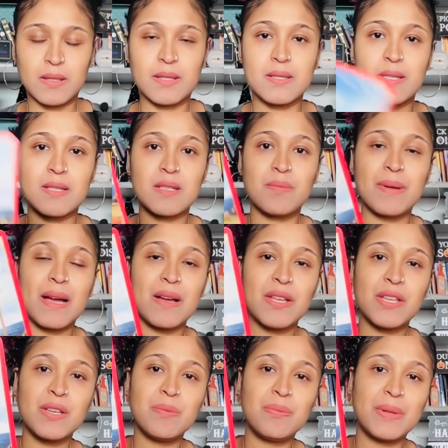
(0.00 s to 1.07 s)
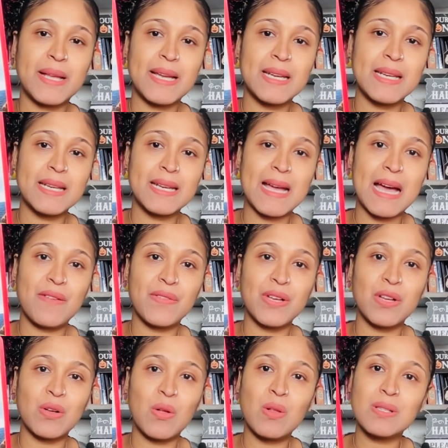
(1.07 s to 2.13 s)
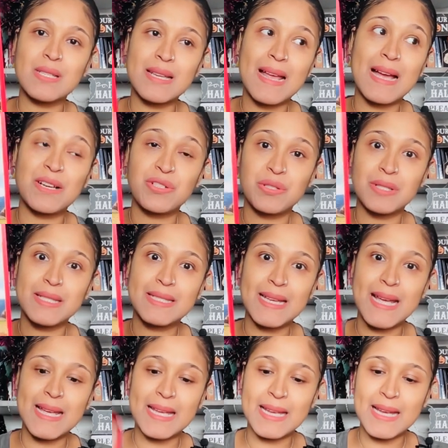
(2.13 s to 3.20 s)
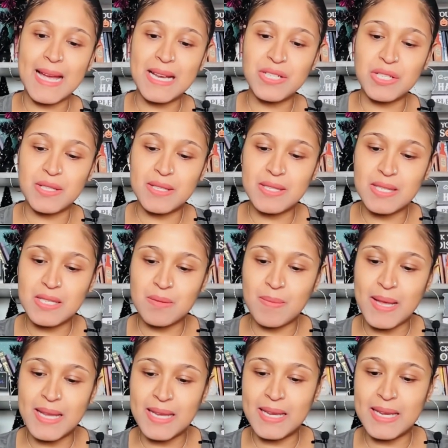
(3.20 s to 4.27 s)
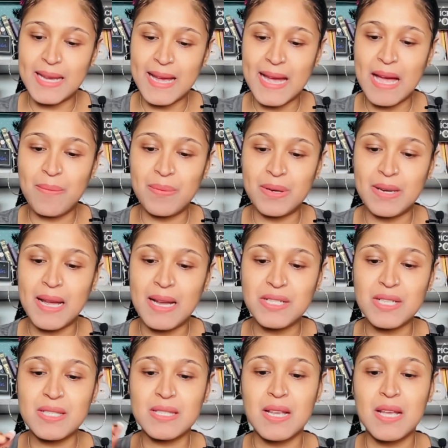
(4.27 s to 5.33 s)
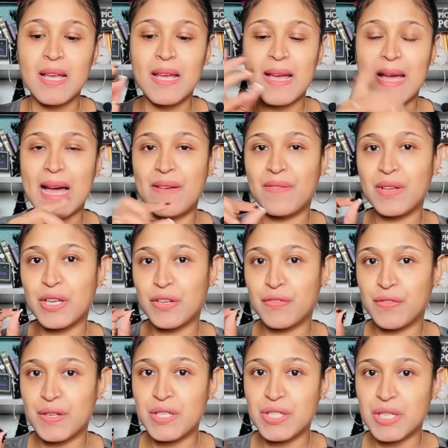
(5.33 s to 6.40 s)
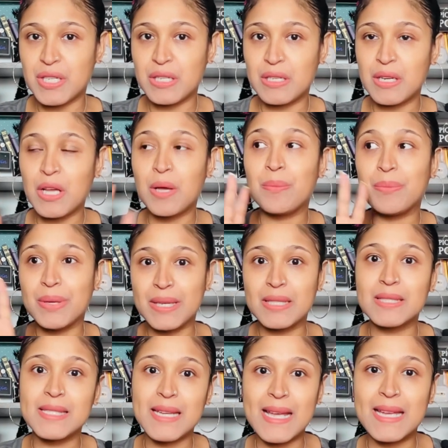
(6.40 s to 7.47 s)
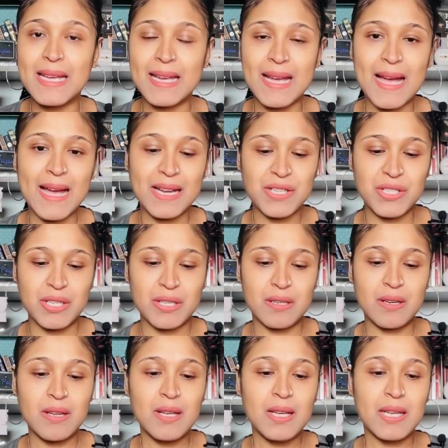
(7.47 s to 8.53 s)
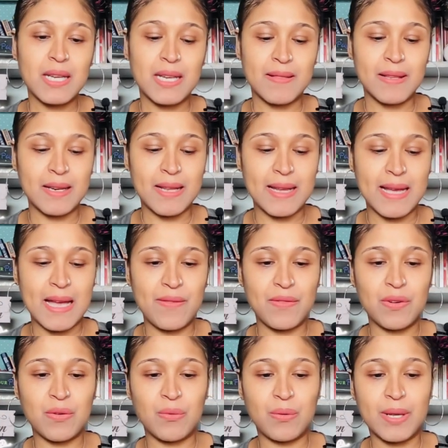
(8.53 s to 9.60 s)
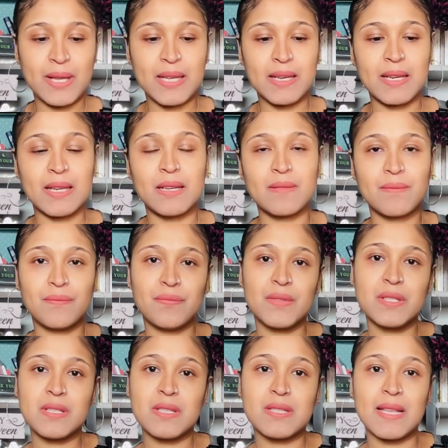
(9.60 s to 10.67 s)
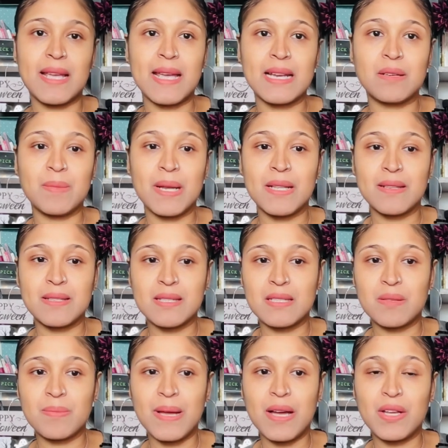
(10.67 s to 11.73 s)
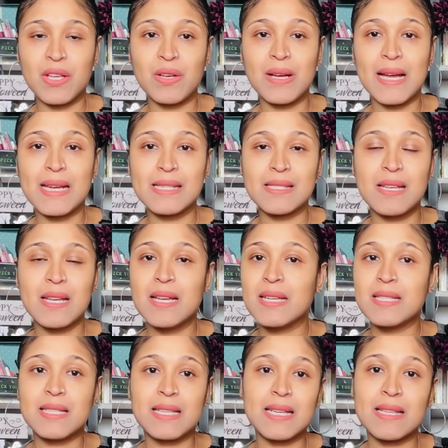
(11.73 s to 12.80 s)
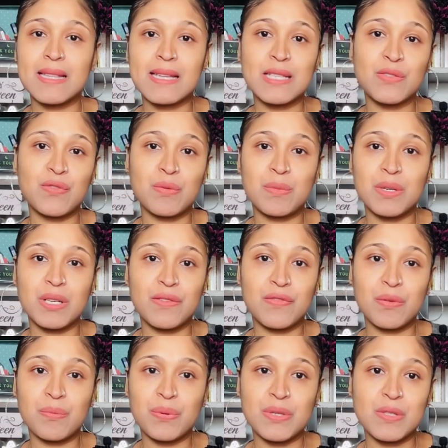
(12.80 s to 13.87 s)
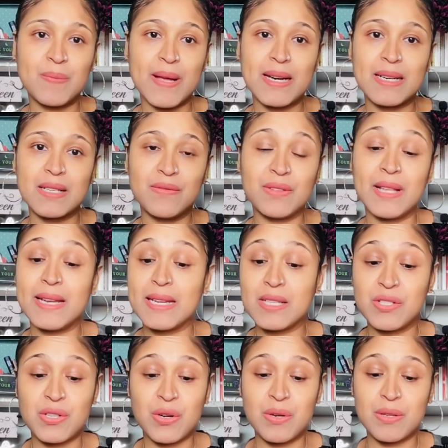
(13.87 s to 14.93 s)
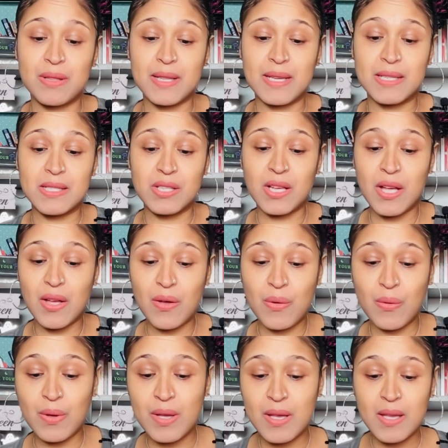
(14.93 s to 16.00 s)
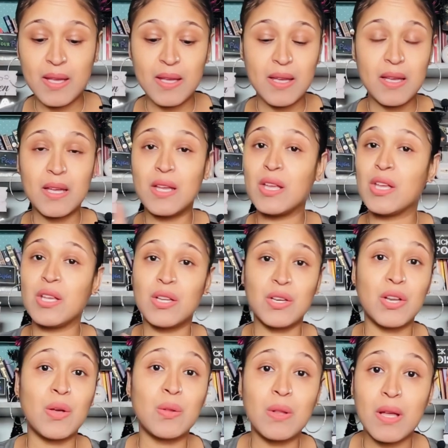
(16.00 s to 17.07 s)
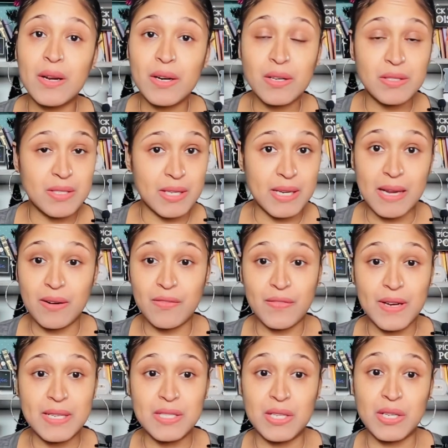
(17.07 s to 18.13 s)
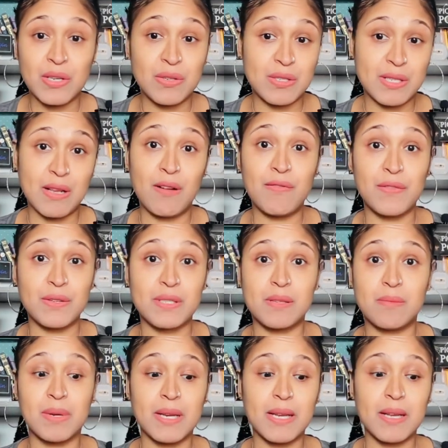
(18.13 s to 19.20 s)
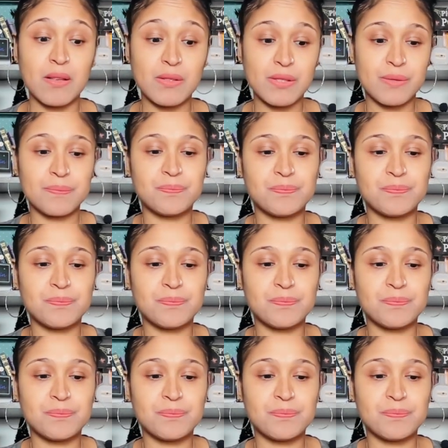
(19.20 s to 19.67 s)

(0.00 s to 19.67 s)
This is about you planning, having goals, and actually taking action. This is making it happen. Not just having a vision, but taking action. And then I have an awakening. This is the Hangman. This is about you guys seeing things from a different perspective, letting certain things go, no longer sacrificing yourself for somebody else.